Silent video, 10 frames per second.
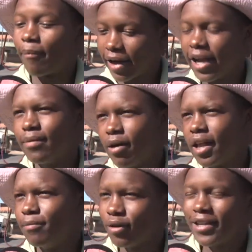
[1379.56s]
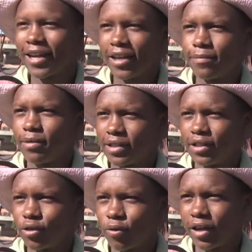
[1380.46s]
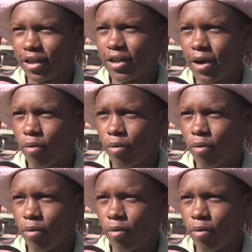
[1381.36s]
I'm ready, but I'm not 100% sure ready.